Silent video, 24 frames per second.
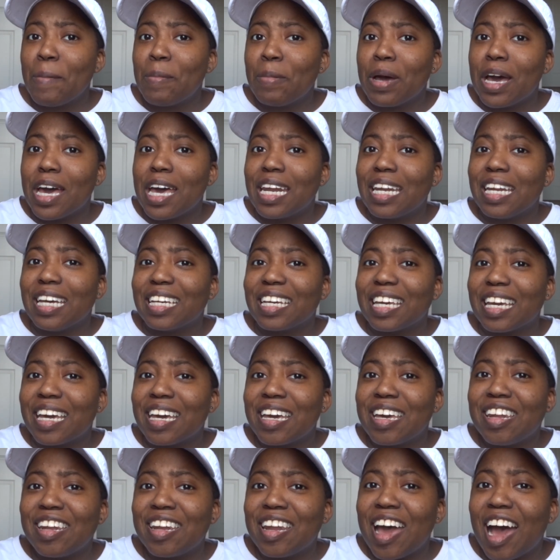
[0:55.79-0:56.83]
But
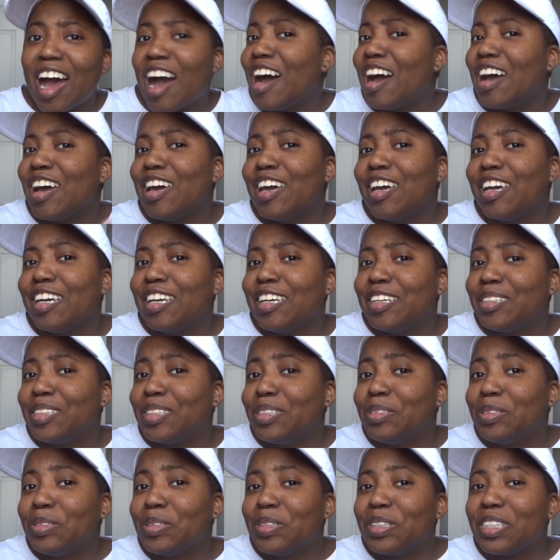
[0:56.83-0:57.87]
again,
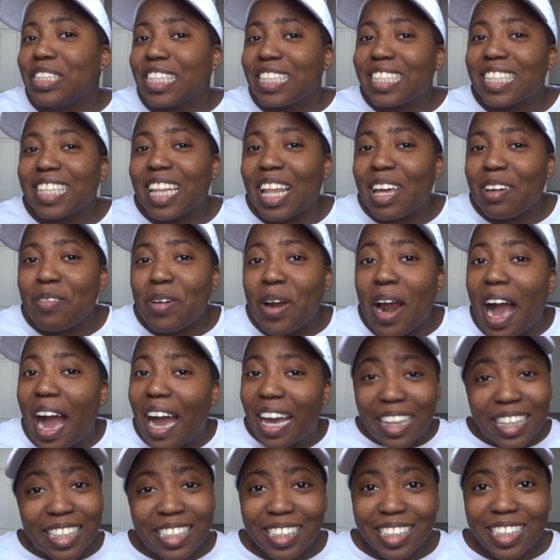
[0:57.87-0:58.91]
disclaimer,
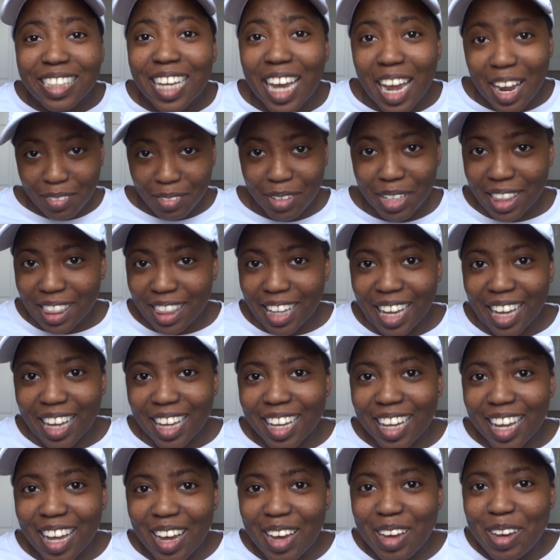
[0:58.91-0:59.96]
I listen to
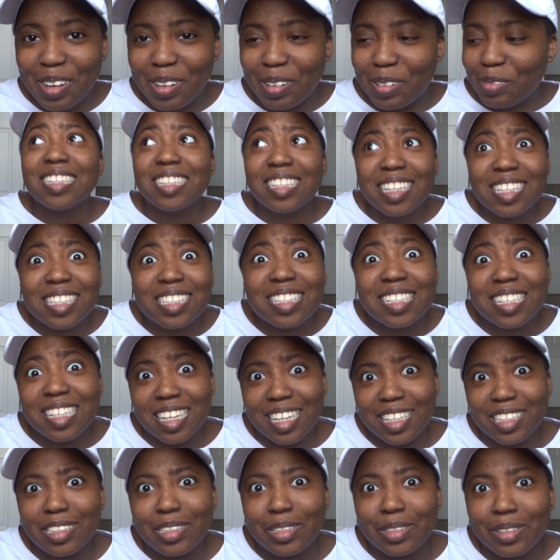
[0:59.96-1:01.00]
everything. Let's
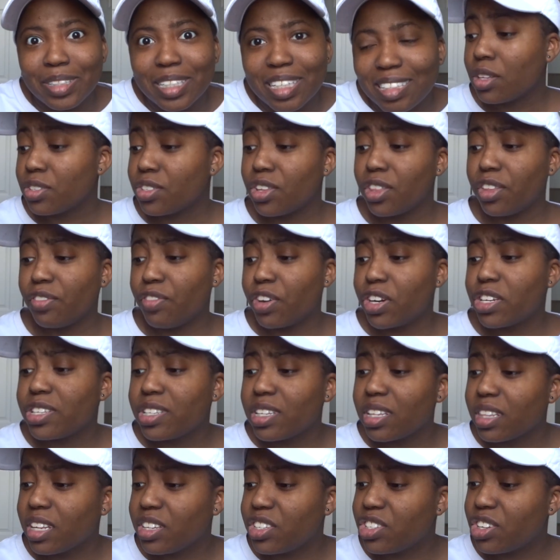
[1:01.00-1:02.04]
get into it. So the first
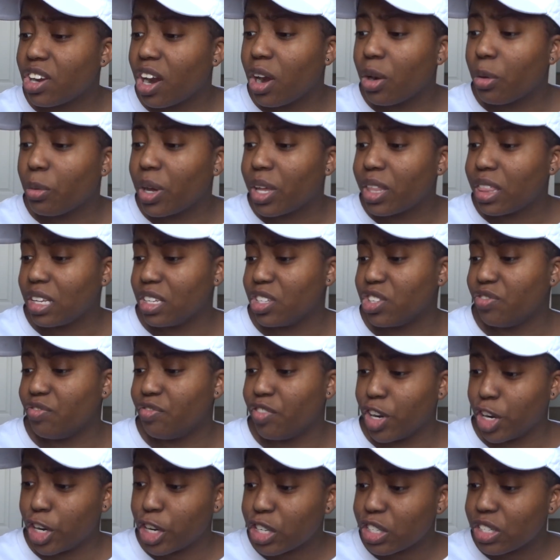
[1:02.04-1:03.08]
thing they start with is
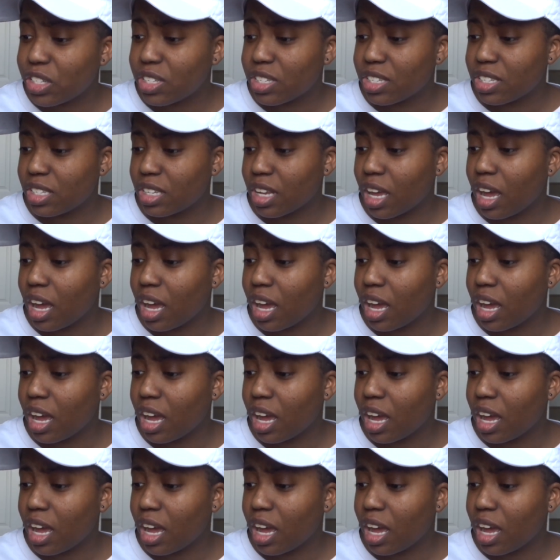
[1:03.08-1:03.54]
firsts.